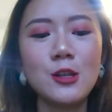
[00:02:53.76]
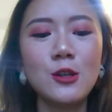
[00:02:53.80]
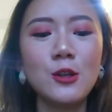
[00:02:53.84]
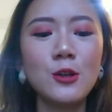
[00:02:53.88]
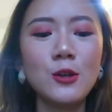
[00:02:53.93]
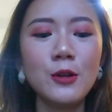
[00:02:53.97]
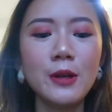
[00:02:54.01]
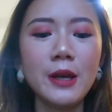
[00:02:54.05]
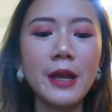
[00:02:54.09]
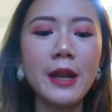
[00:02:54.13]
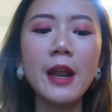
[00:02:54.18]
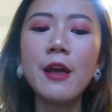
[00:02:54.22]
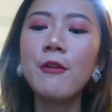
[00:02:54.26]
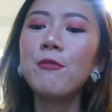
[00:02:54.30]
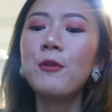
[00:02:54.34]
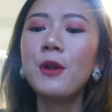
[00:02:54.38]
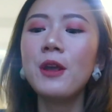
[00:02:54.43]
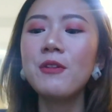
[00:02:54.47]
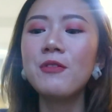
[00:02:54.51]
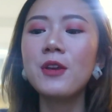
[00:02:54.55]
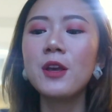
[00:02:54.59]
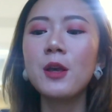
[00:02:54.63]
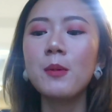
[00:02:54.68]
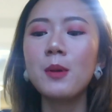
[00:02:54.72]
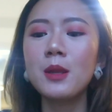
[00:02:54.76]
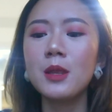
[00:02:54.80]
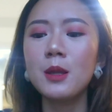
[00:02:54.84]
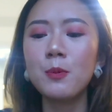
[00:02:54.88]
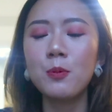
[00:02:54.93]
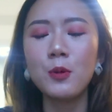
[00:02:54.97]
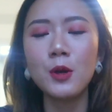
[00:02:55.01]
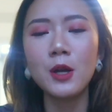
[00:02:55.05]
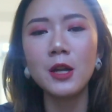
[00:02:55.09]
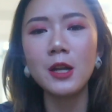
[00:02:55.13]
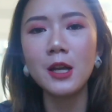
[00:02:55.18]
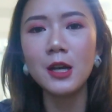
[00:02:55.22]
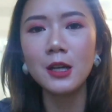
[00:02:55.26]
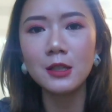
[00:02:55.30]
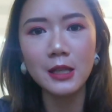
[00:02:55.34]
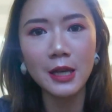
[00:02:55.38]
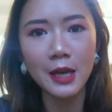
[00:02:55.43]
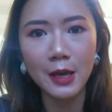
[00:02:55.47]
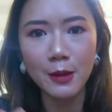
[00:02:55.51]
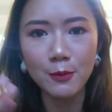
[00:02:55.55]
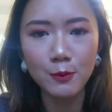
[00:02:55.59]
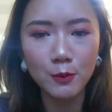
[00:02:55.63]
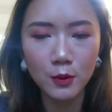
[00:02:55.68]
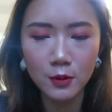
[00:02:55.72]
So enough raving about the product.
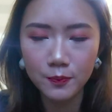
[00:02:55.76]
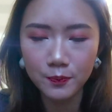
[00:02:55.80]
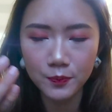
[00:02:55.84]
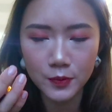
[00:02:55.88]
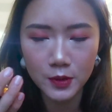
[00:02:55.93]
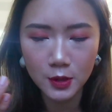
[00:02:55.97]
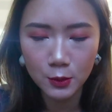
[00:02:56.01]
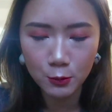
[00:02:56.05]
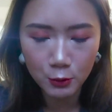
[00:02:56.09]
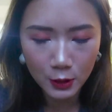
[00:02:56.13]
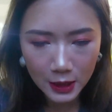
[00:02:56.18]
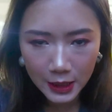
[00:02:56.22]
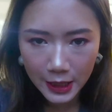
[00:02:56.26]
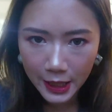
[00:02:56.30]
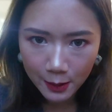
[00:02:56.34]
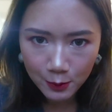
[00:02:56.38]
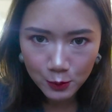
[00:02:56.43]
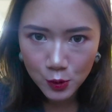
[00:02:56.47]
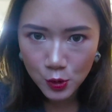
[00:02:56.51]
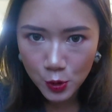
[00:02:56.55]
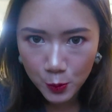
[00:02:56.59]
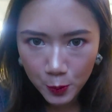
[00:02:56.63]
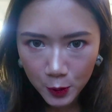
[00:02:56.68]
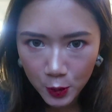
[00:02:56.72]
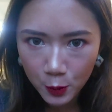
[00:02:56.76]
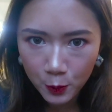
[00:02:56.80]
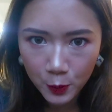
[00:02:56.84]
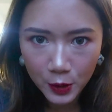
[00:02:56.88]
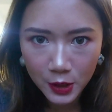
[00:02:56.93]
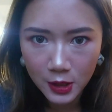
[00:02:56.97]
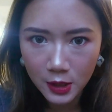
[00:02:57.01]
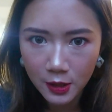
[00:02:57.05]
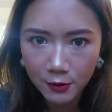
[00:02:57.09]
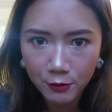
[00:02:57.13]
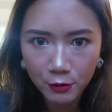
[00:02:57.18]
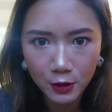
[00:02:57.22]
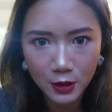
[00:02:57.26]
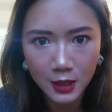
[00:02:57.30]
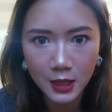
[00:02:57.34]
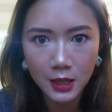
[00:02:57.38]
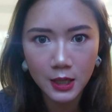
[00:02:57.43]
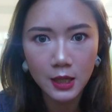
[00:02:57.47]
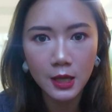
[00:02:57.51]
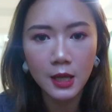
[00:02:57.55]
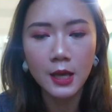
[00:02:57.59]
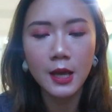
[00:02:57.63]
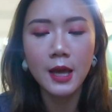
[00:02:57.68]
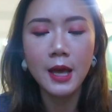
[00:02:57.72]
I really am super duper in love with it.